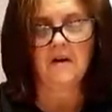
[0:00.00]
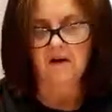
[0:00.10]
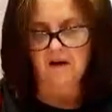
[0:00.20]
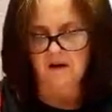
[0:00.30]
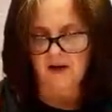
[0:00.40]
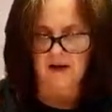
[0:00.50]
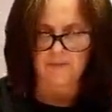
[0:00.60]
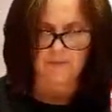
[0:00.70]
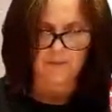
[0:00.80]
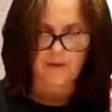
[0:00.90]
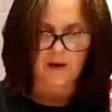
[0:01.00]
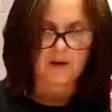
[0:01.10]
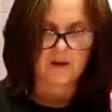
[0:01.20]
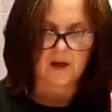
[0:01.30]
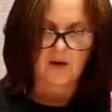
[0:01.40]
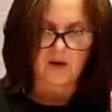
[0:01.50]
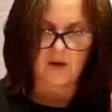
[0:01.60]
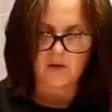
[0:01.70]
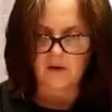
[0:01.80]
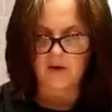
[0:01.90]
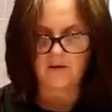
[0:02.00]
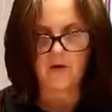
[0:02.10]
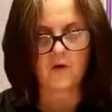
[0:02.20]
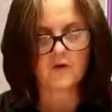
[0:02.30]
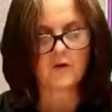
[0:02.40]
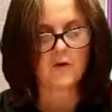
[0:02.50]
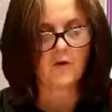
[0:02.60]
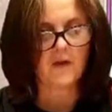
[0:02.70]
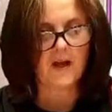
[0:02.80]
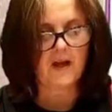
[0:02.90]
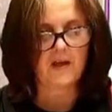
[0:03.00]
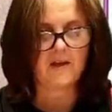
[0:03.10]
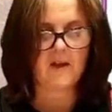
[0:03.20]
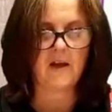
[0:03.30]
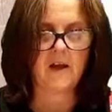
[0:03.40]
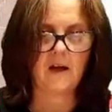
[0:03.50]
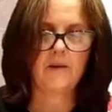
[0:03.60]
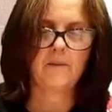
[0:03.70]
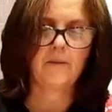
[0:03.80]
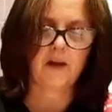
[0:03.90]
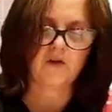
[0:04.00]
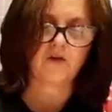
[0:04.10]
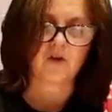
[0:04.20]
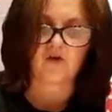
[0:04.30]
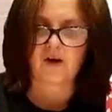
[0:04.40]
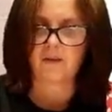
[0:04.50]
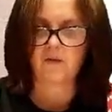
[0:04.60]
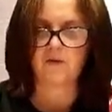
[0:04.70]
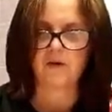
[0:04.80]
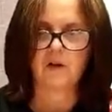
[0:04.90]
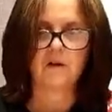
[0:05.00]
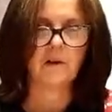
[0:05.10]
Okay, so I've got the edge of the grey board done.